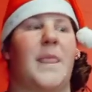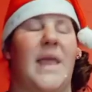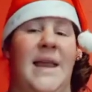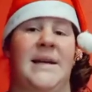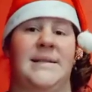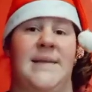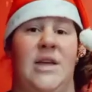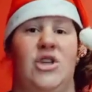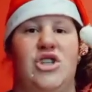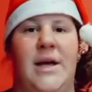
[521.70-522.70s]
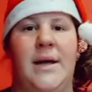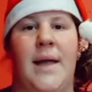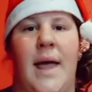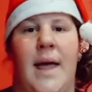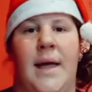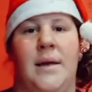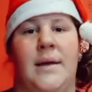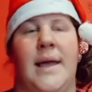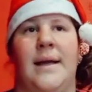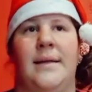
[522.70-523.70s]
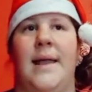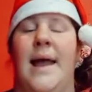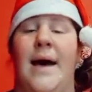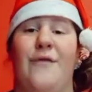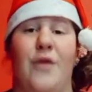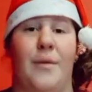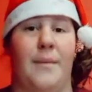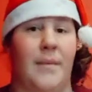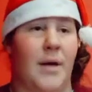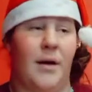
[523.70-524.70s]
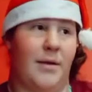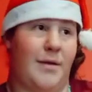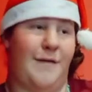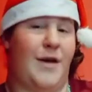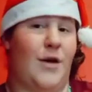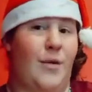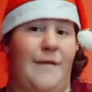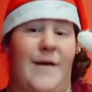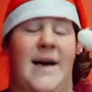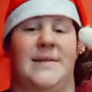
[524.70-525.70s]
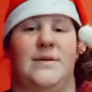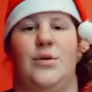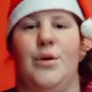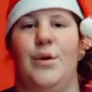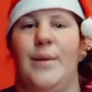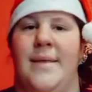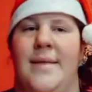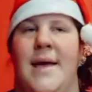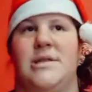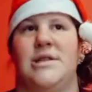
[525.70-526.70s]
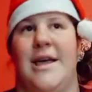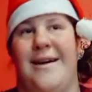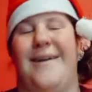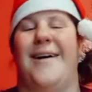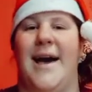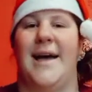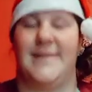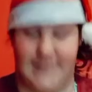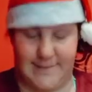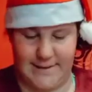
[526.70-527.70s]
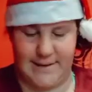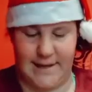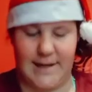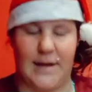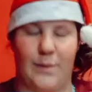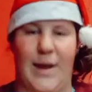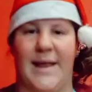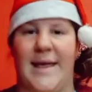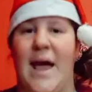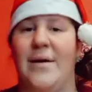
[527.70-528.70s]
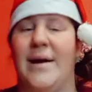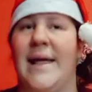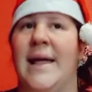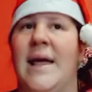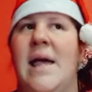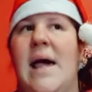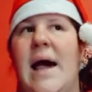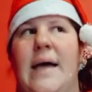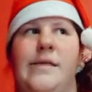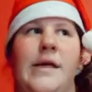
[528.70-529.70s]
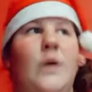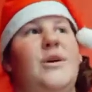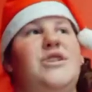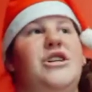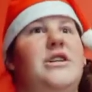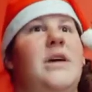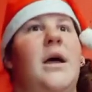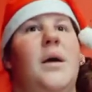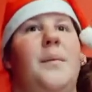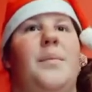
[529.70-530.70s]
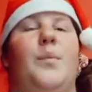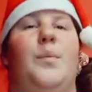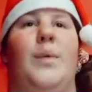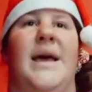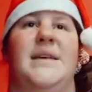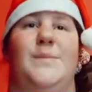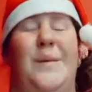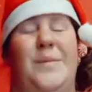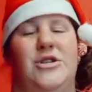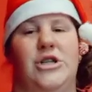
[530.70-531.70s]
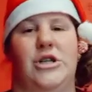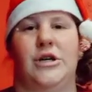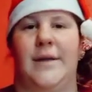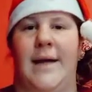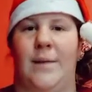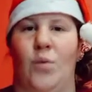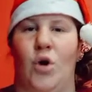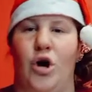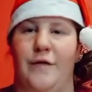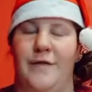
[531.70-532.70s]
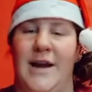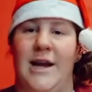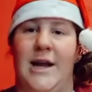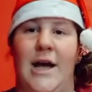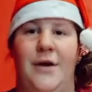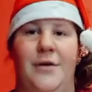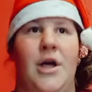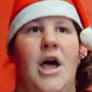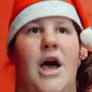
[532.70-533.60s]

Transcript: getting attention and getting the love from the few of us who were there. So yeah, I did bring caroling. I think we as people should do that more often. I know